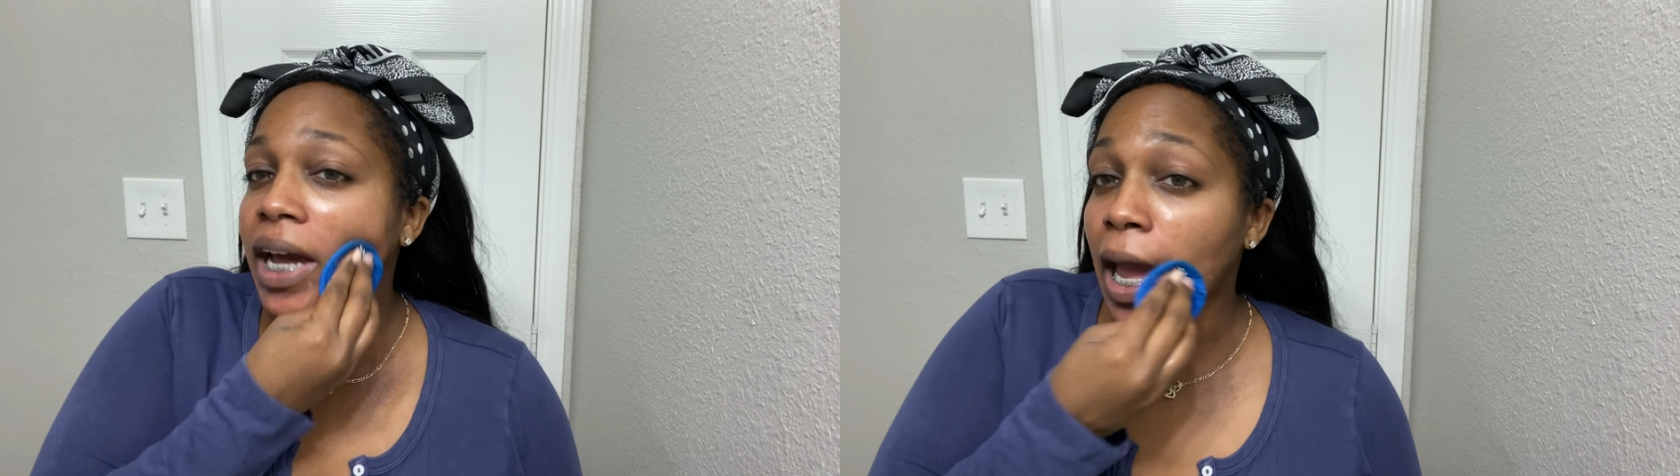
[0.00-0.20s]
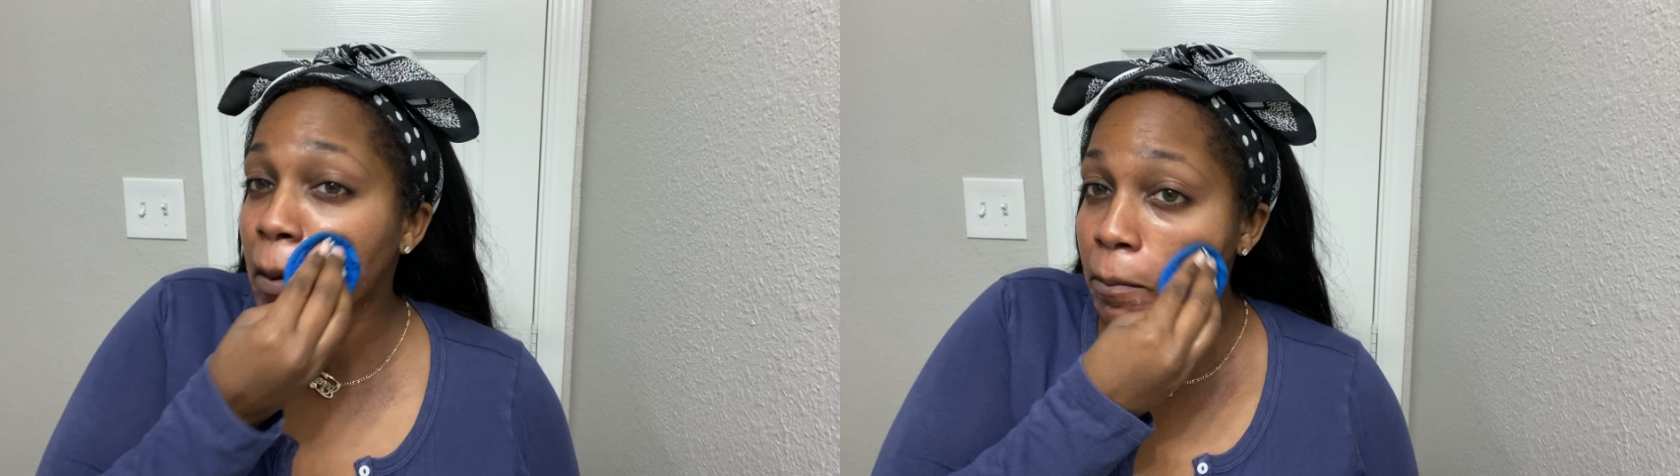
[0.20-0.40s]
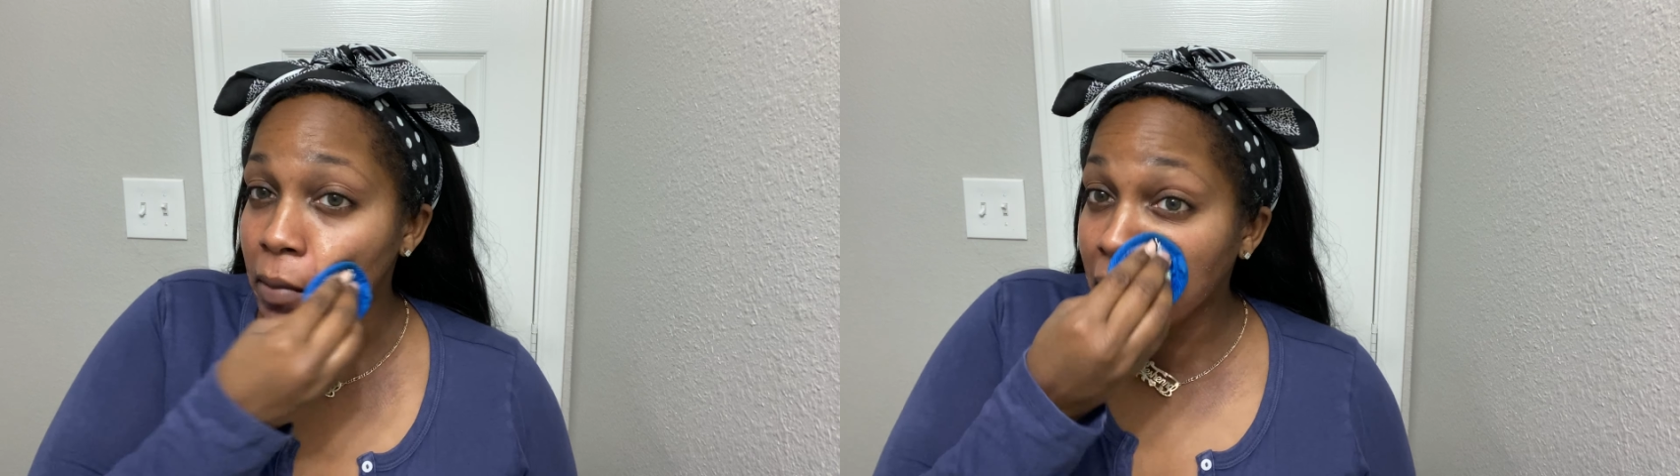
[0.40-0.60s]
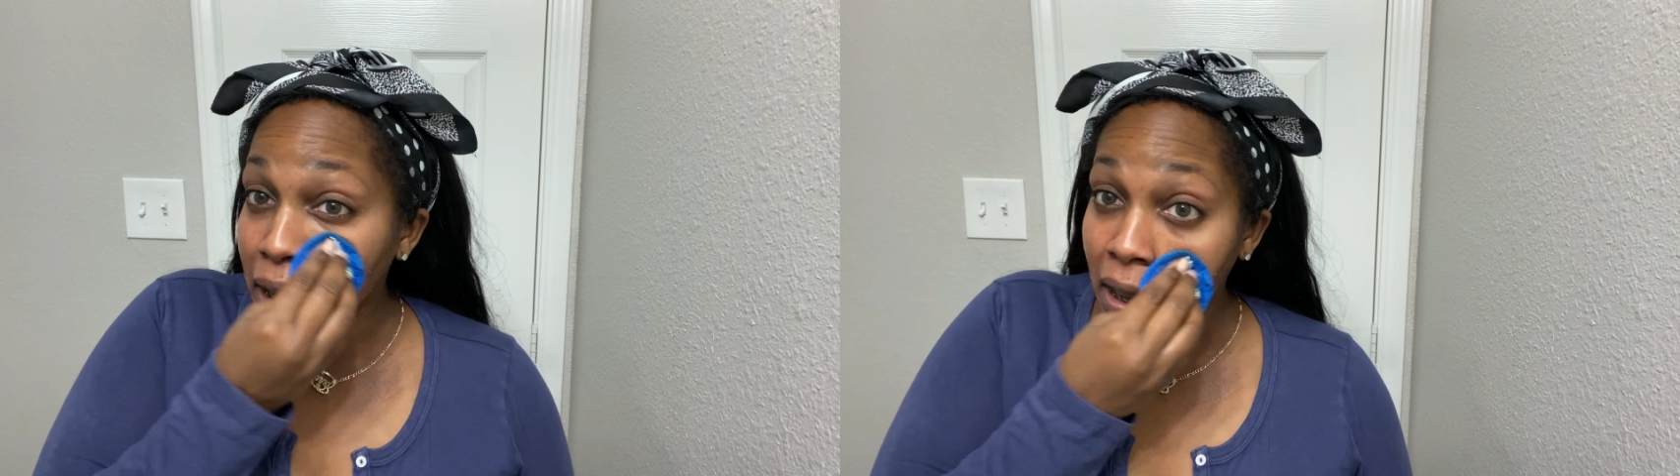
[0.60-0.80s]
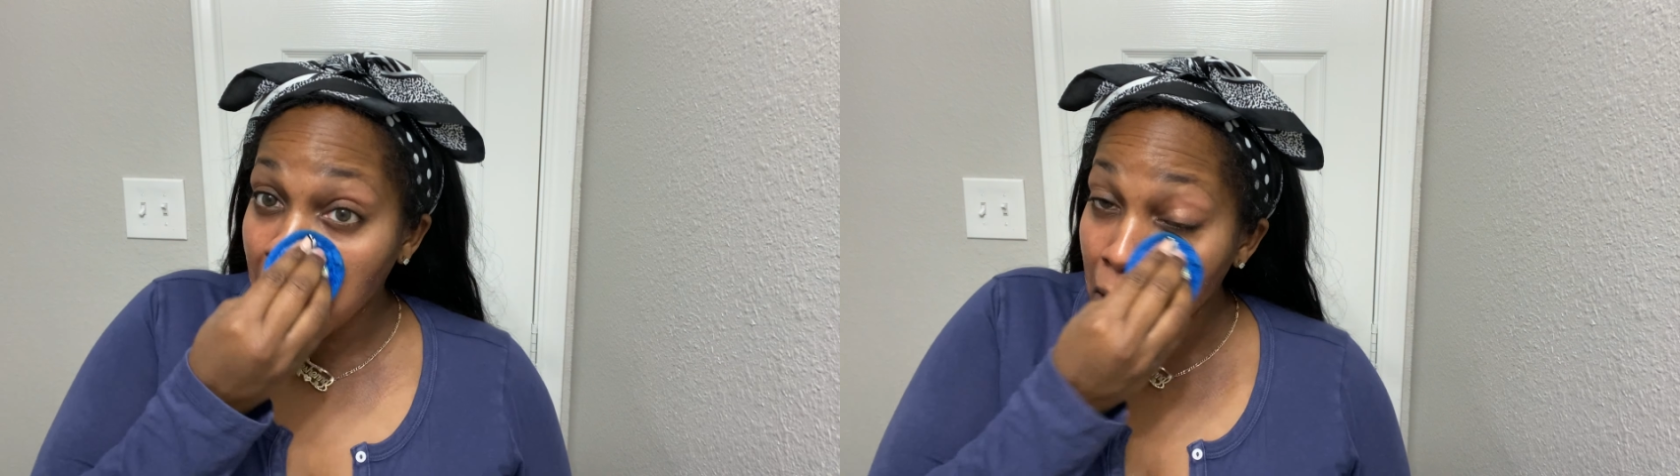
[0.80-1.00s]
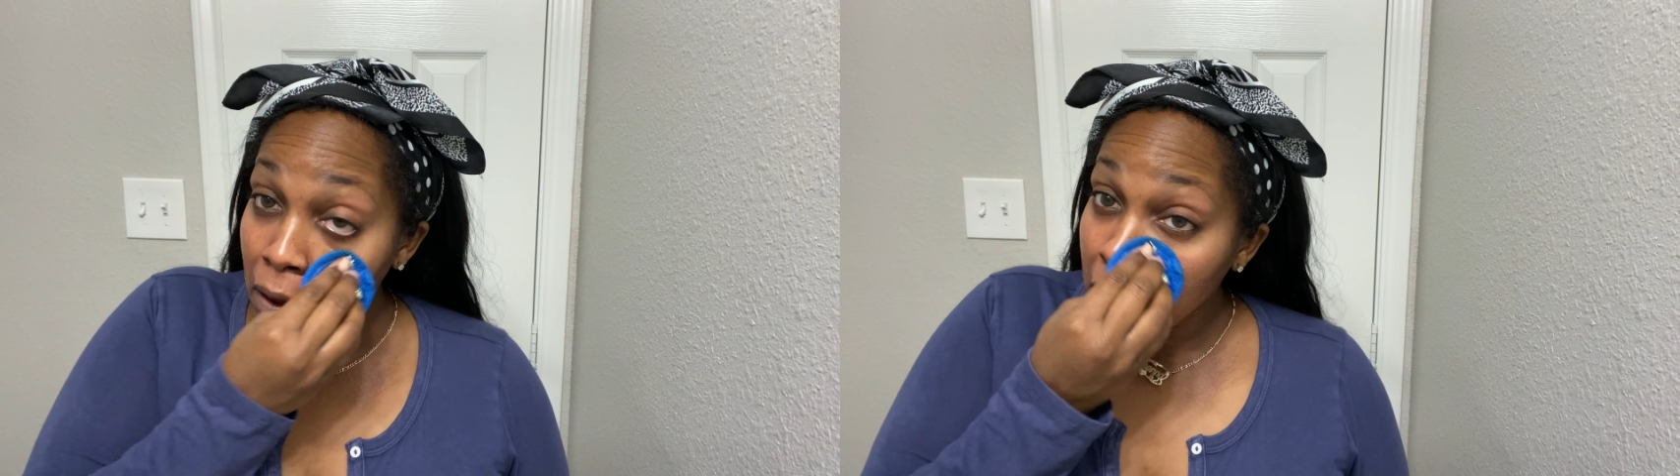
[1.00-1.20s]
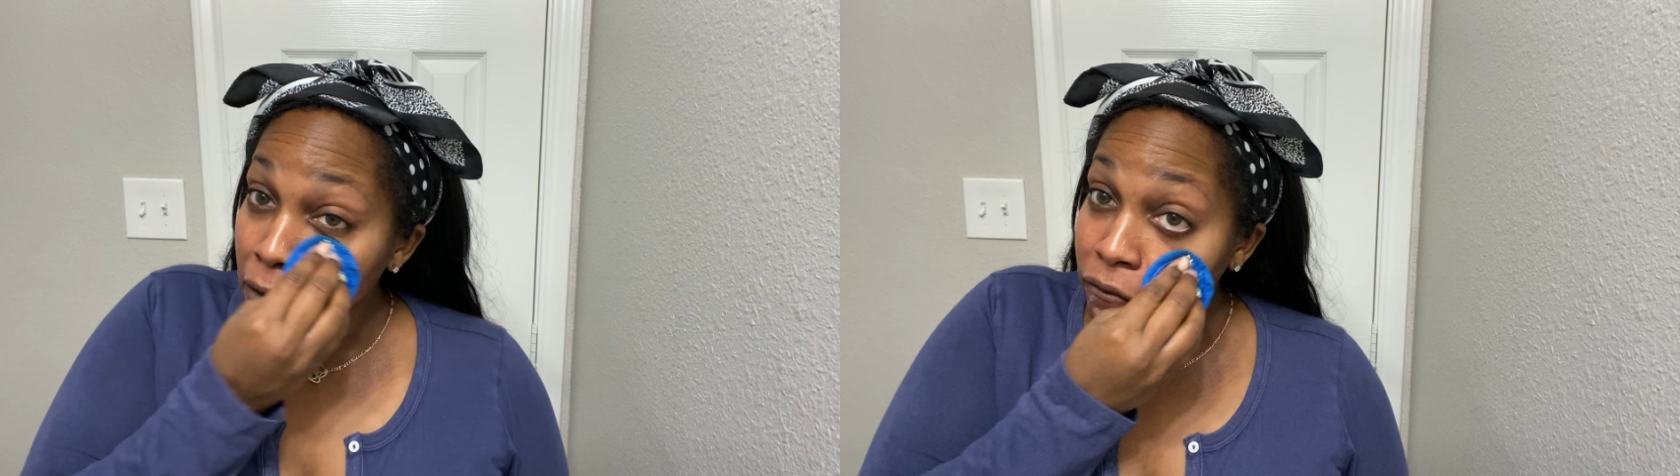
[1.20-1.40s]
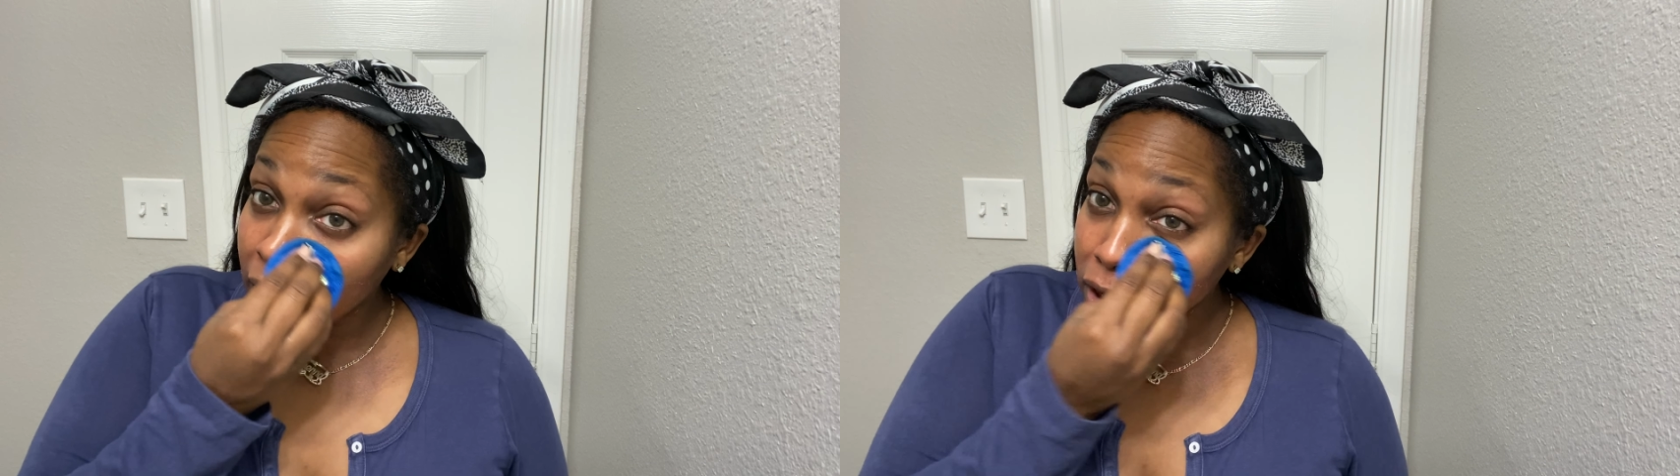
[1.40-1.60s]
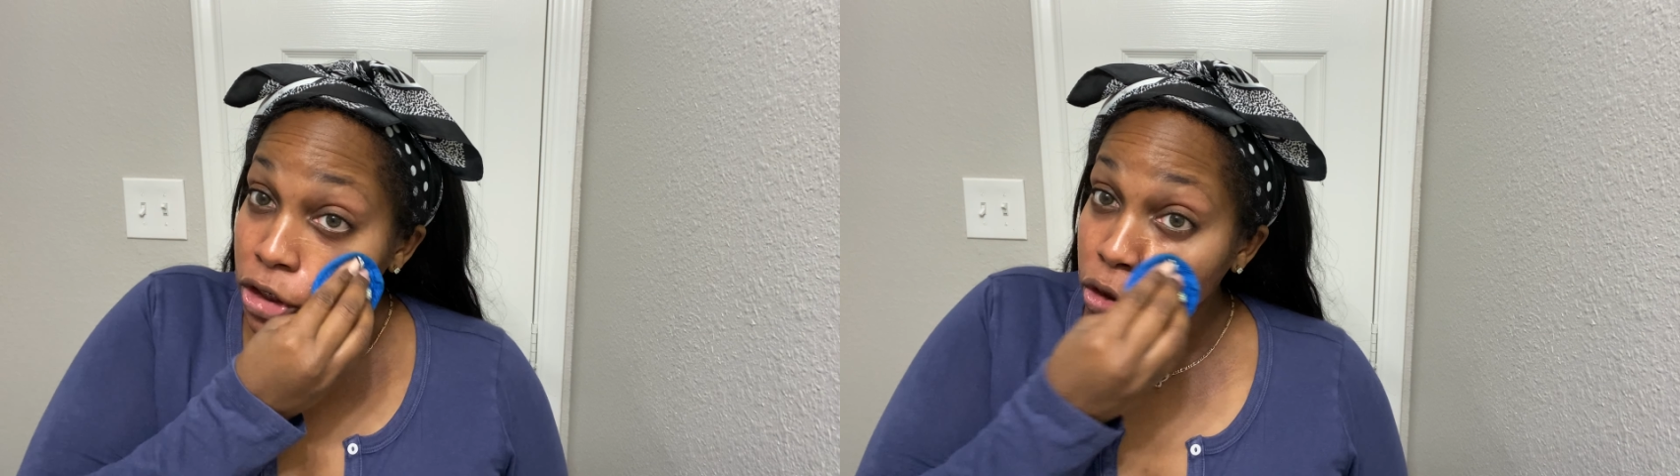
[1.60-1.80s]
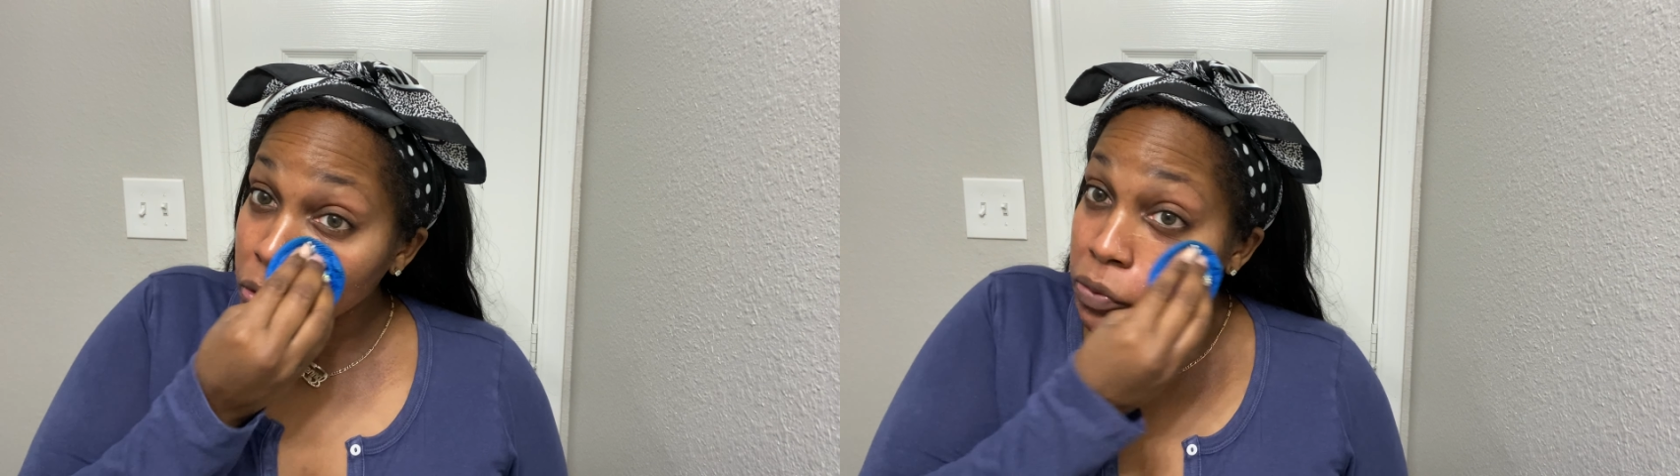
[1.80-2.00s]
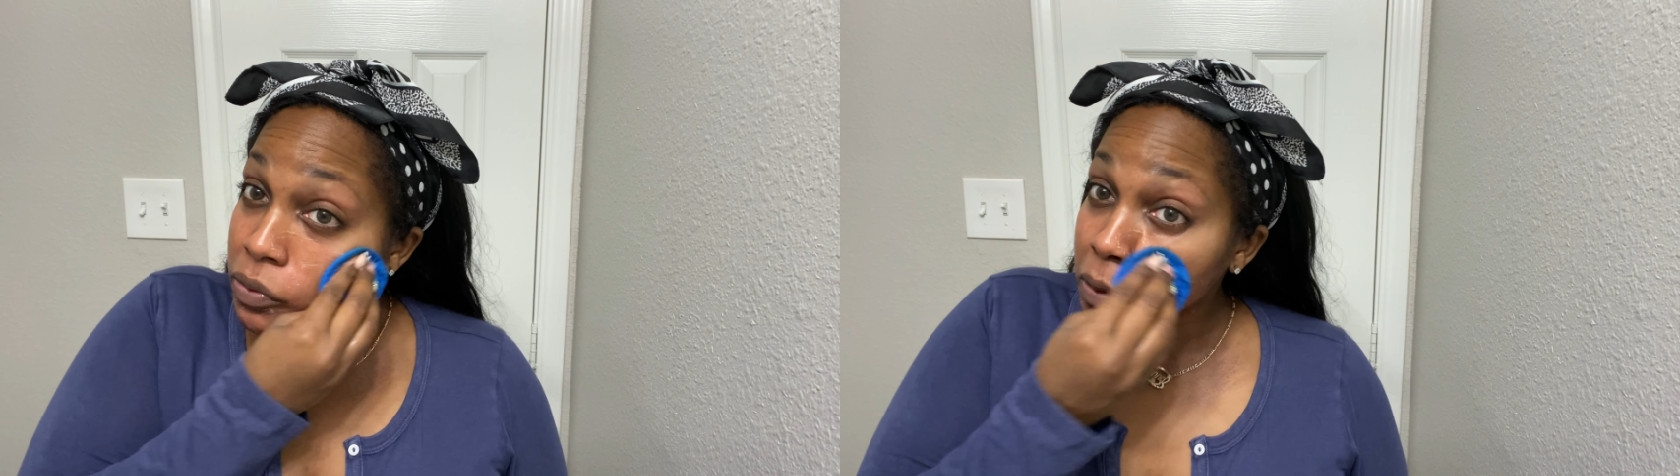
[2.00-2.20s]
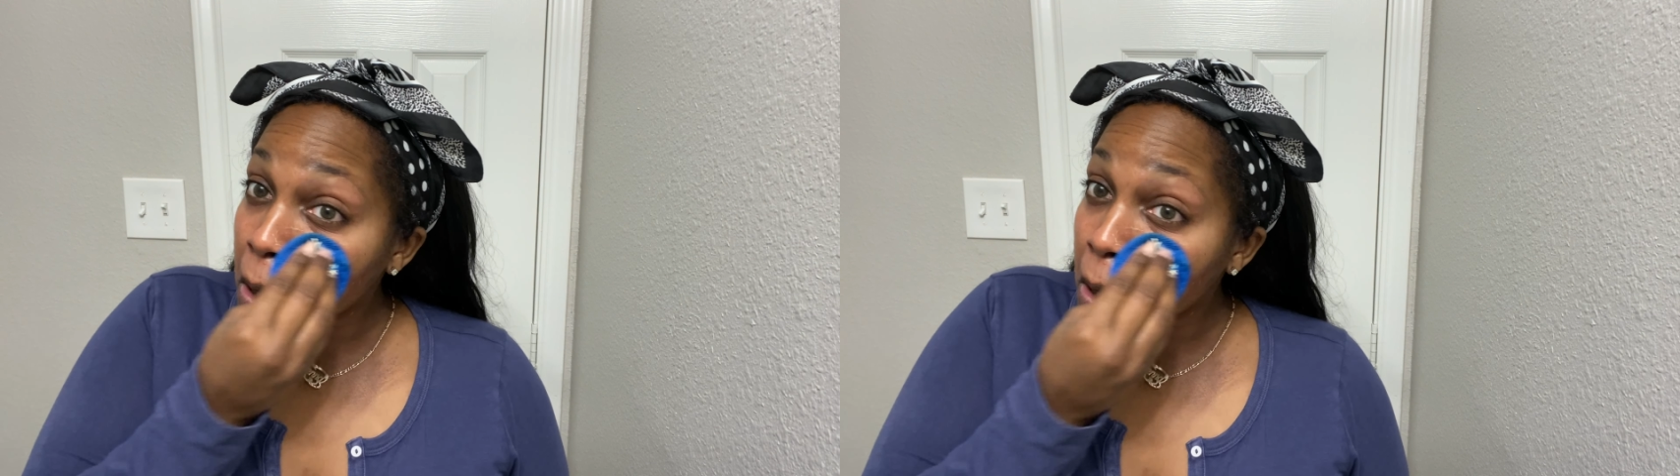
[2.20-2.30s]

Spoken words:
a mini facial,